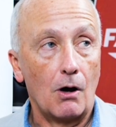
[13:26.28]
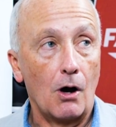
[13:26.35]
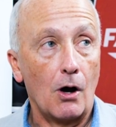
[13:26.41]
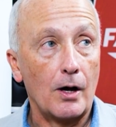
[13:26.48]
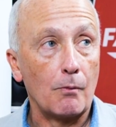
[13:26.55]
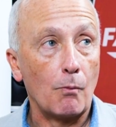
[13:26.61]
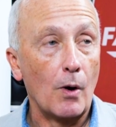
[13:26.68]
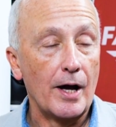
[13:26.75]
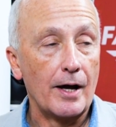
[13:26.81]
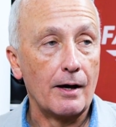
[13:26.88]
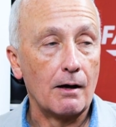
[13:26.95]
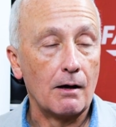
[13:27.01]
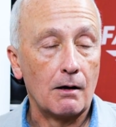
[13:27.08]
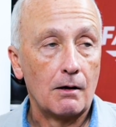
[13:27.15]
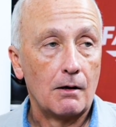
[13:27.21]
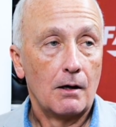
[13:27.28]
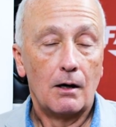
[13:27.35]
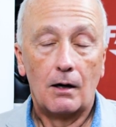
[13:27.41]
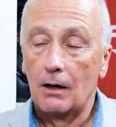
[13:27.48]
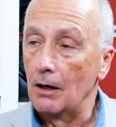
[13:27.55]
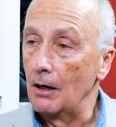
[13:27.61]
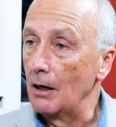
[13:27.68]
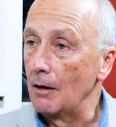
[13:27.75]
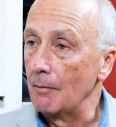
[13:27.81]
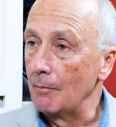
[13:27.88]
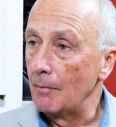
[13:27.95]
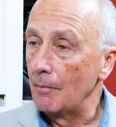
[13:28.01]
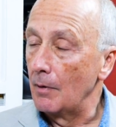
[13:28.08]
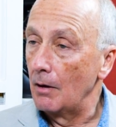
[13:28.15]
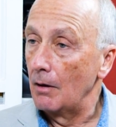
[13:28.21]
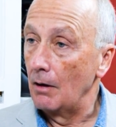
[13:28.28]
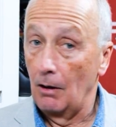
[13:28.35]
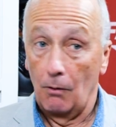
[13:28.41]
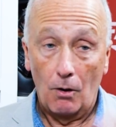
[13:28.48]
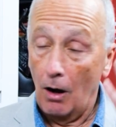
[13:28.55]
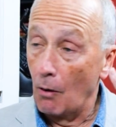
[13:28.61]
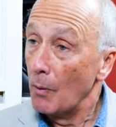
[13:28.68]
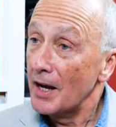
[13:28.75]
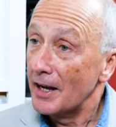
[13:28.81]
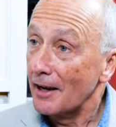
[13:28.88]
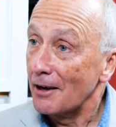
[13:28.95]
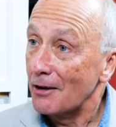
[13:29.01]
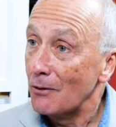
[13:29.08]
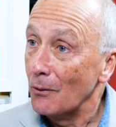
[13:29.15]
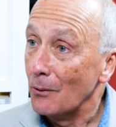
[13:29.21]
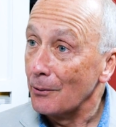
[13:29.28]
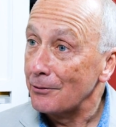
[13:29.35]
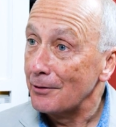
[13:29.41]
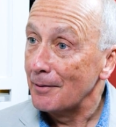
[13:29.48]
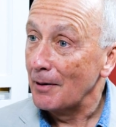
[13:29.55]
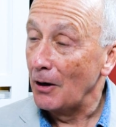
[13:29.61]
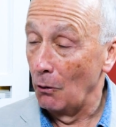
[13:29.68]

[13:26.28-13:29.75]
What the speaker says: wear a wig in court, a